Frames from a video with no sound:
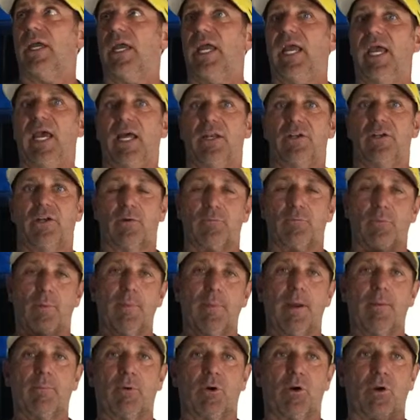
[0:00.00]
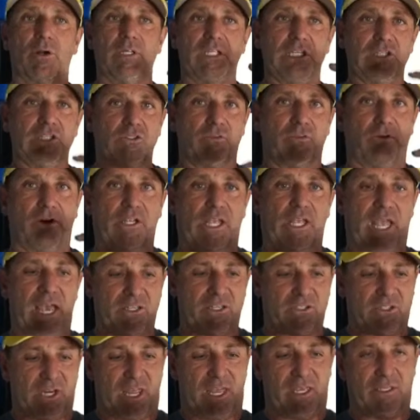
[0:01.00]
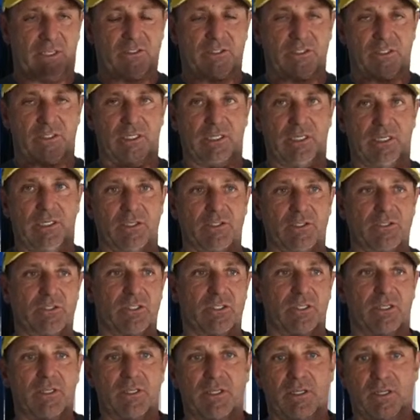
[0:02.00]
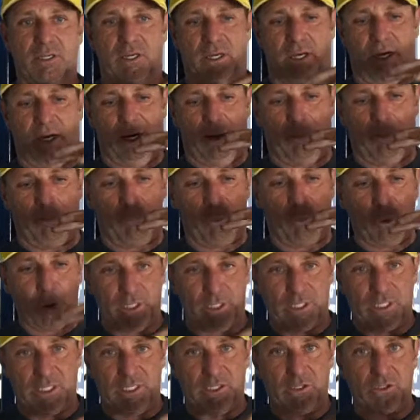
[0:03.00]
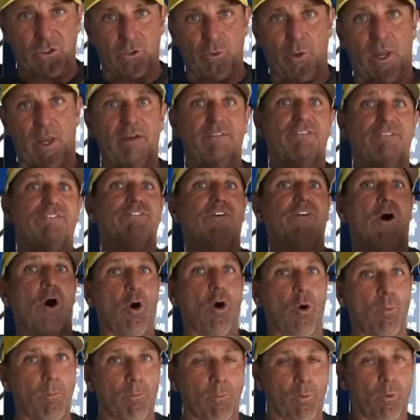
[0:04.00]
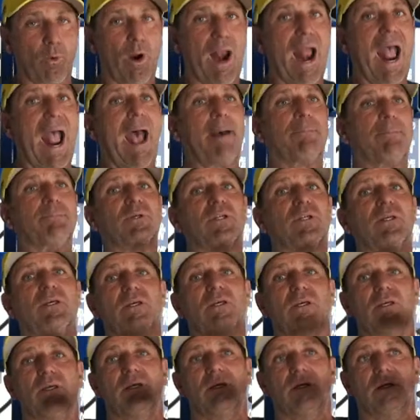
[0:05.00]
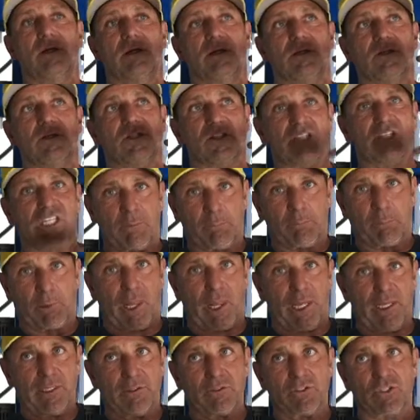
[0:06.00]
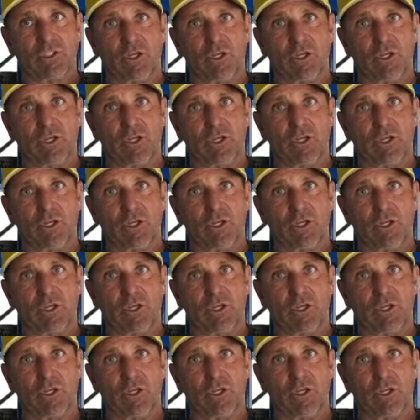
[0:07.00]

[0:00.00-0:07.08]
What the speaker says: And remember, each of our gas tanks is put into a foam-wrapped skid plate.